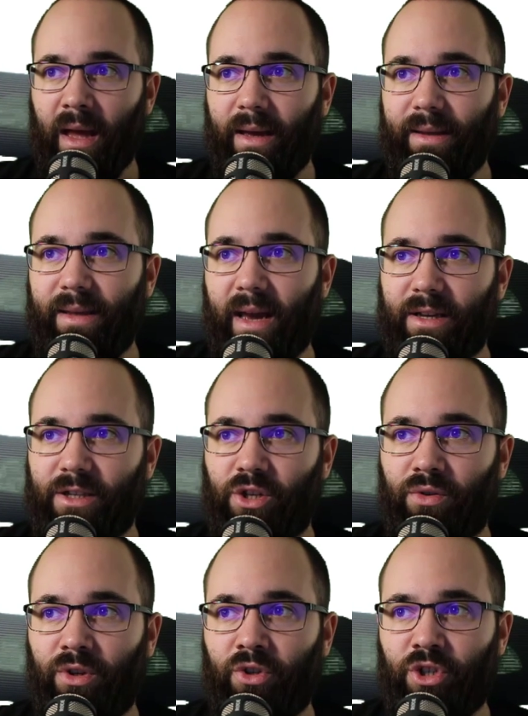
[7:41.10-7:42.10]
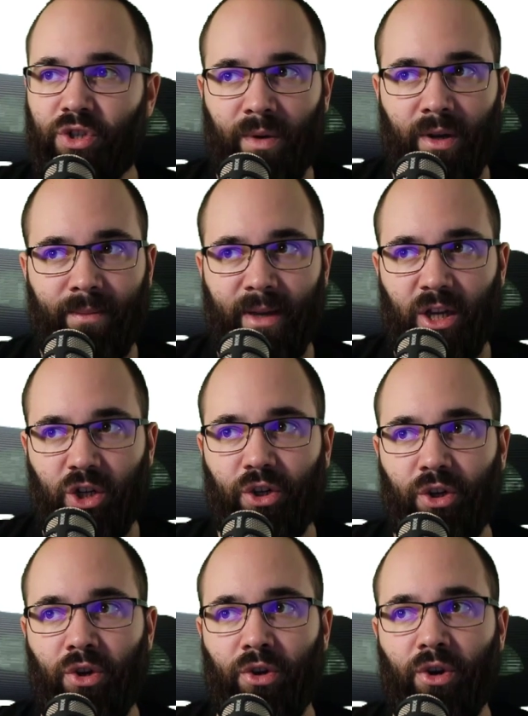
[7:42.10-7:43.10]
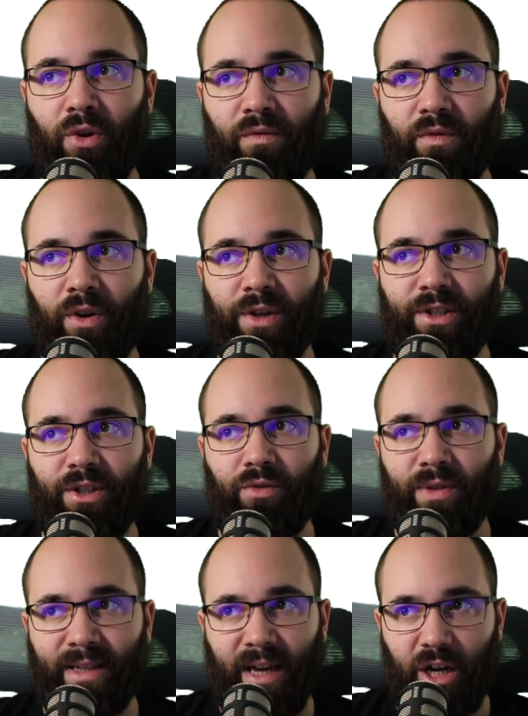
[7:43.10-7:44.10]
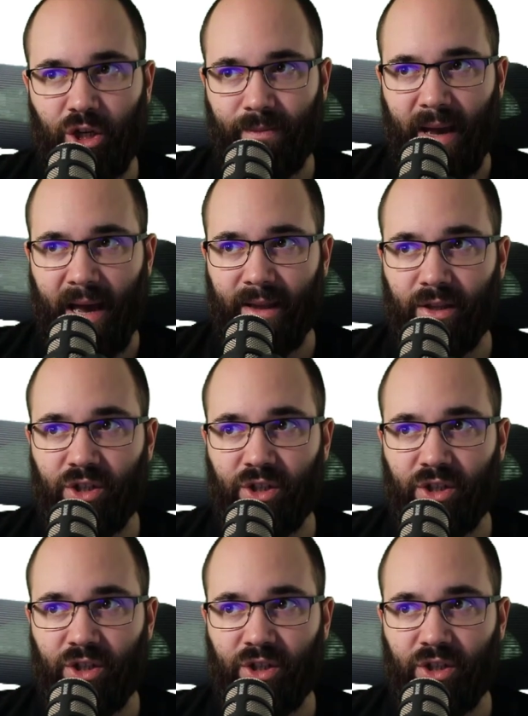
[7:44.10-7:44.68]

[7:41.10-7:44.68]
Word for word: Yeah, so you just want to make sure you go first to sketch path.